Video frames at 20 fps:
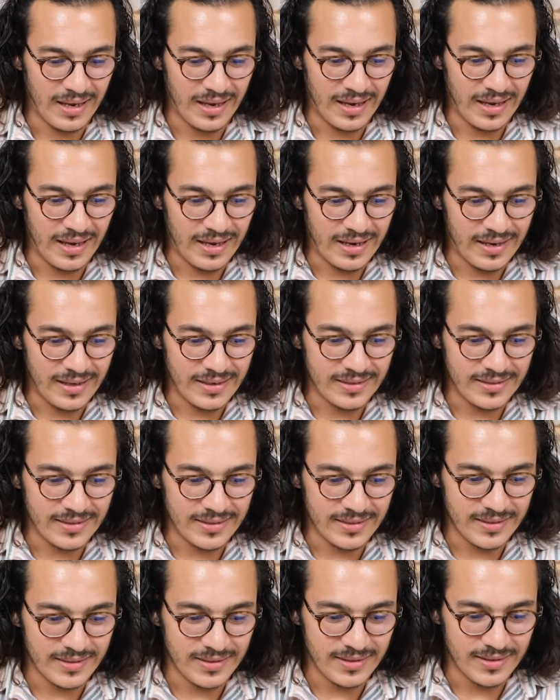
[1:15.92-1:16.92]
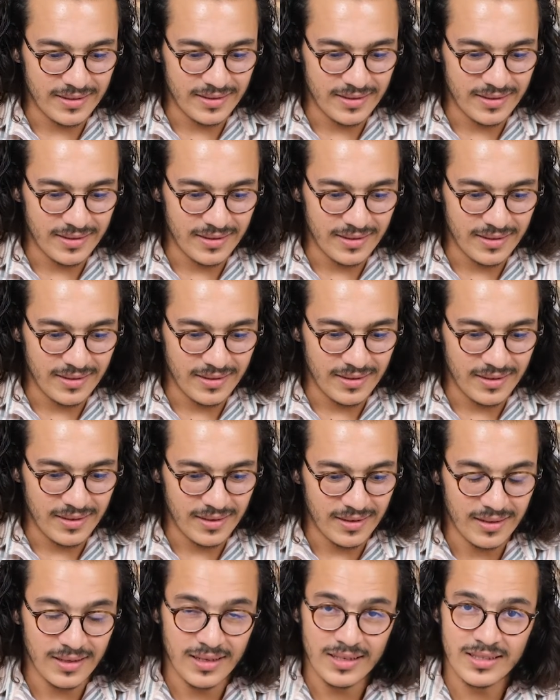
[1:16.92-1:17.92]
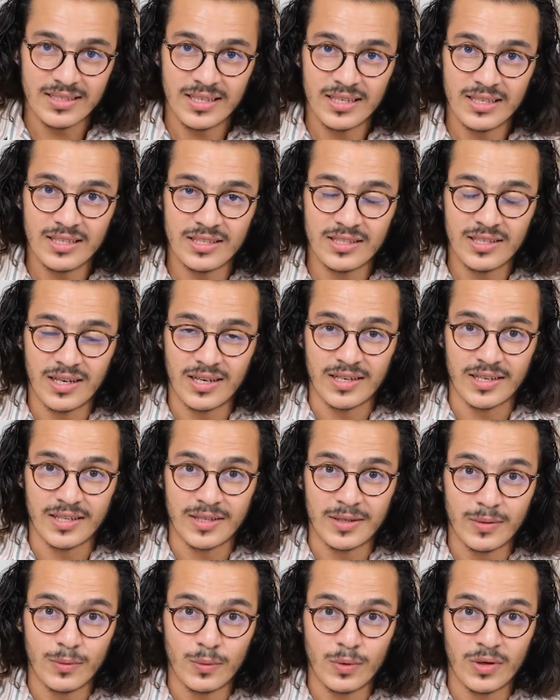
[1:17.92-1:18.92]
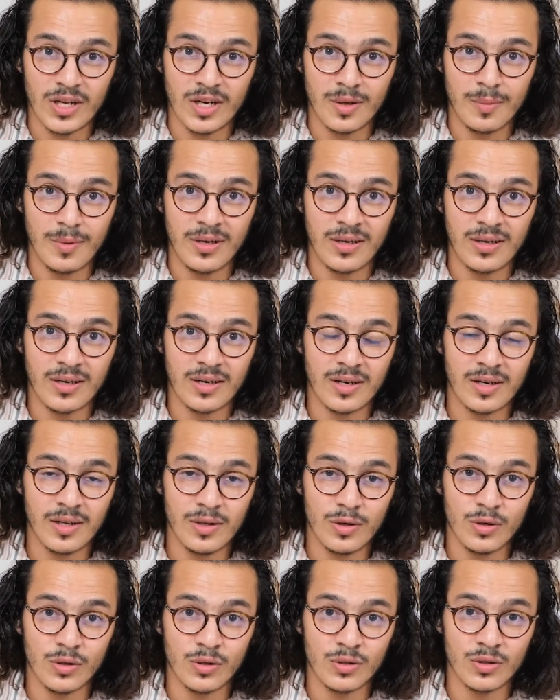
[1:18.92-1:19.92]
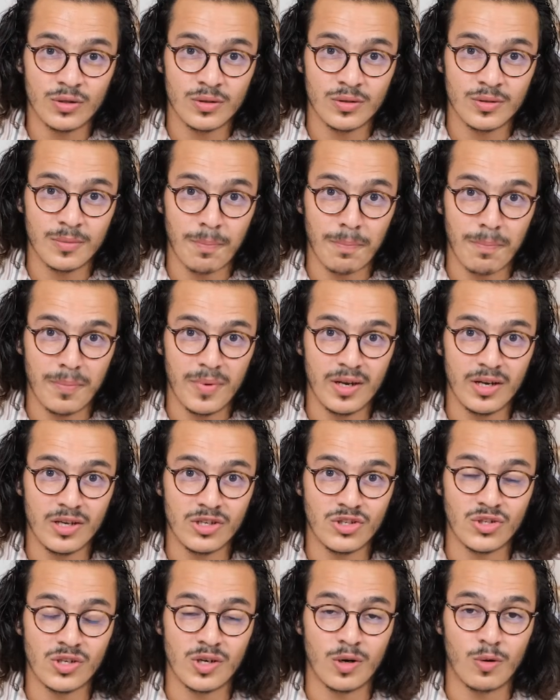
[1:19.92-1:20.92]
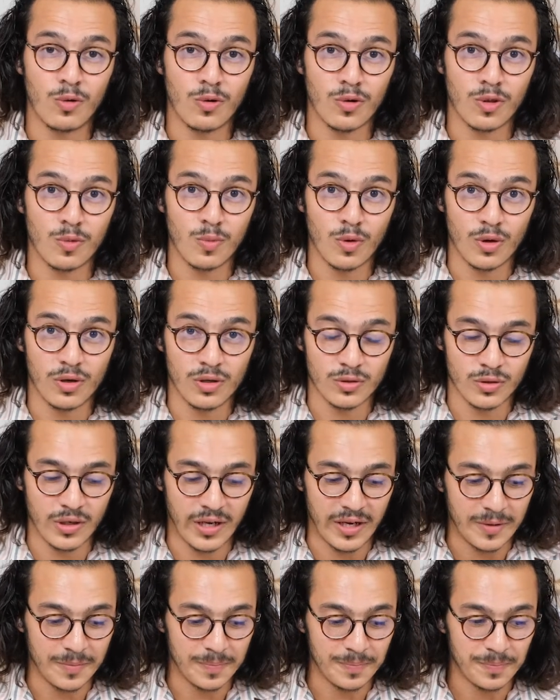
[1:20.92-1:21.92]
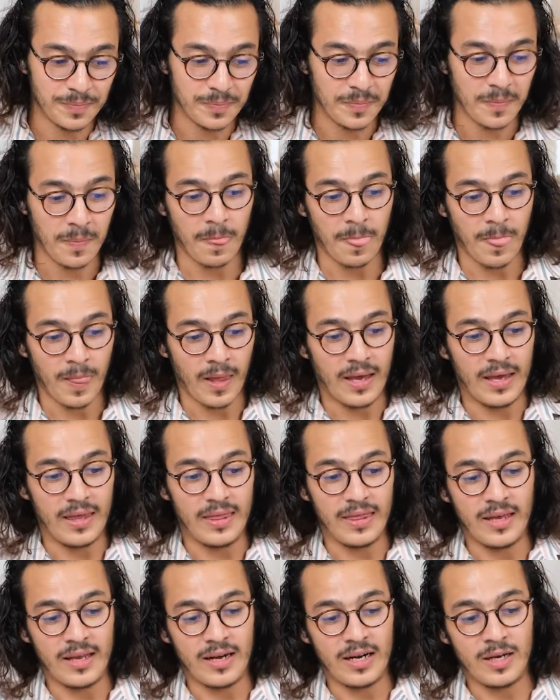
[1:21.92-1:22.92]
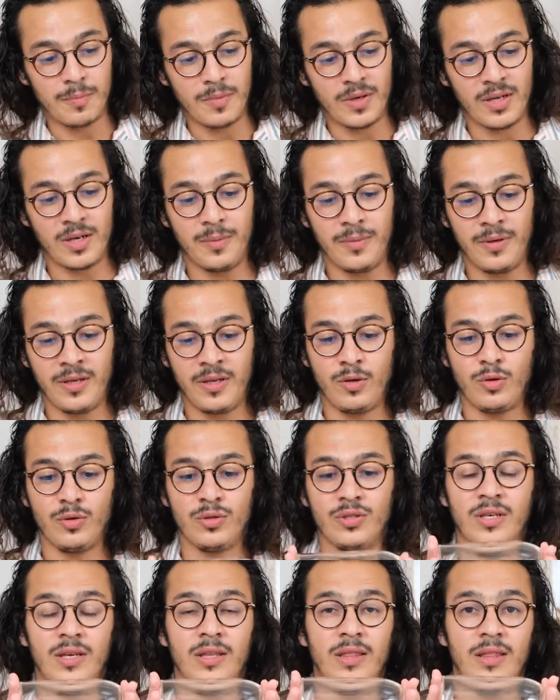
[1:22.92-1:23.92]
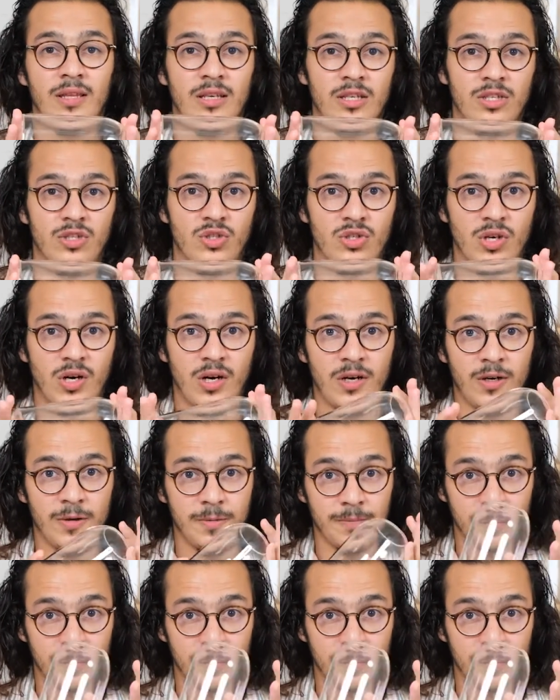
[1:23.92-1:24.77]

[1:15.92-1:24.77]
And let's get started. We're gonna make closed miniature earth model today. And then I'm gonna be using this jar.